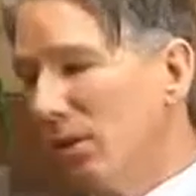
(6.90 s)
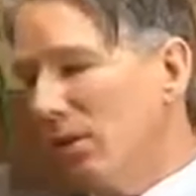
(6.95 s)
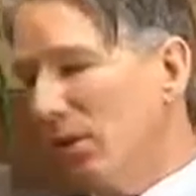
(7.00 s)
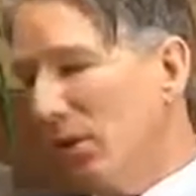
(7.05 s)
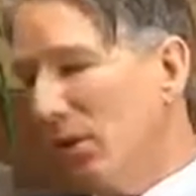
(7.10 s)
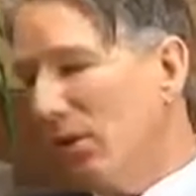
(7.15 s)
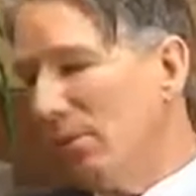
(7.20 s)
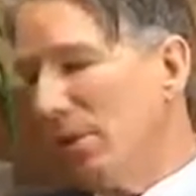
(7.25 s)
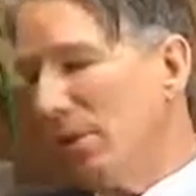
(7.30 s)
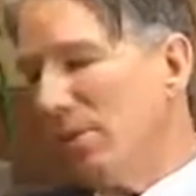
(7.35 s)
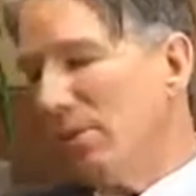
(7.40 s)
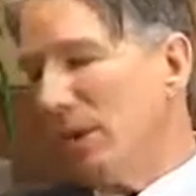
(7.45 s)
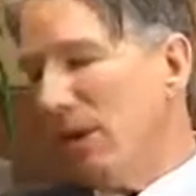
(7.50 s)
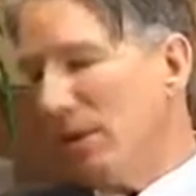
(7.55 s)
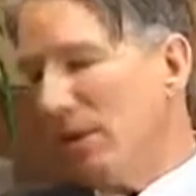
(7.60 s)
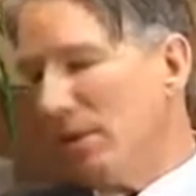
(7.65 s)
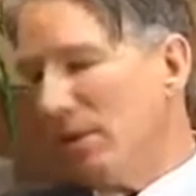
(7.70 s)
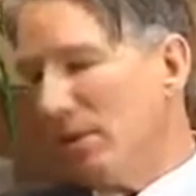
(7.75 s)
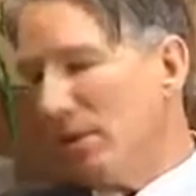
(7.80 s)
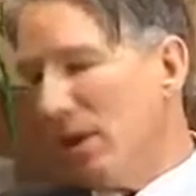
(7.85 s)
there's a
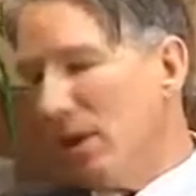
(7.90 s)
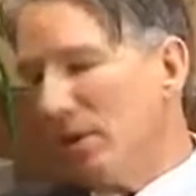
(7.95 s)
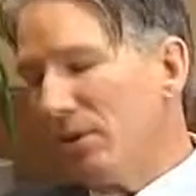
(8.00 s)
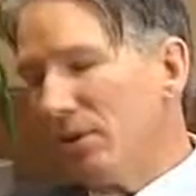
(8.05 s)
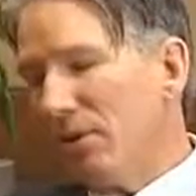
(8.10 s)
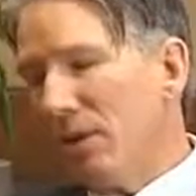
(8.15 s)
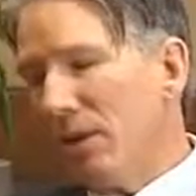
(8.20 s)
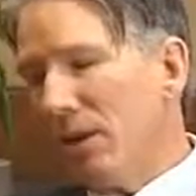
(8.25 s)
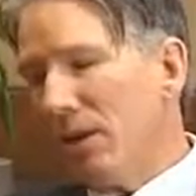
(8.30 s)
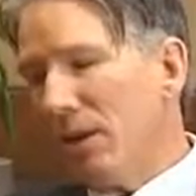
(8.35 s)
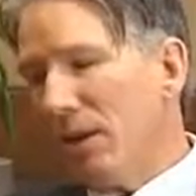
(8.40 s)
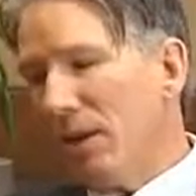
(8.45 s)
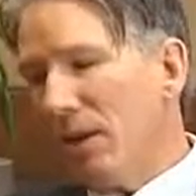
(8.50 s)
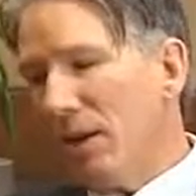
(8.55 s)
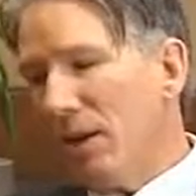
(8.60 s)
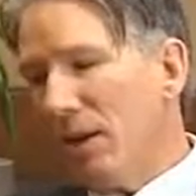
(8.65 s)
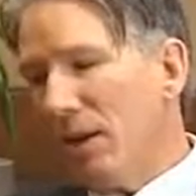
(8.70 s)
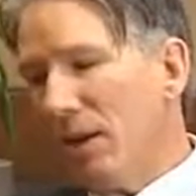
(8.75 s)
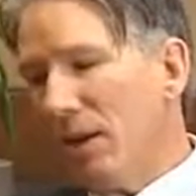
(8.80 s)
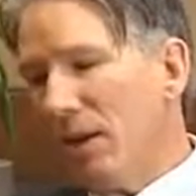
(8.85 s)
homeopathic doctor in